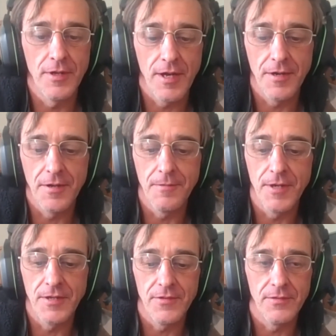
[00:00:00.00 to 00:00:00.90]
I don't know,
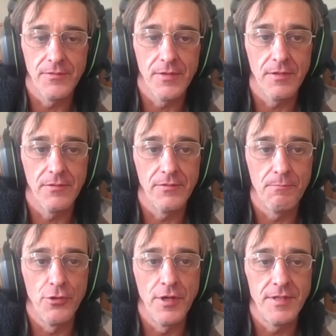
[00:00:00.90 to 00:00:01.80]
but the
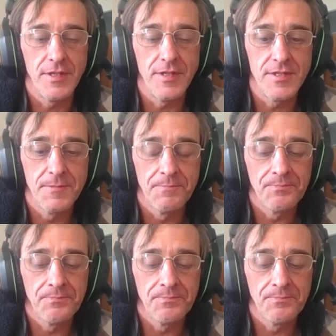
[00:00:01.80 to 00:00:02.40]
point is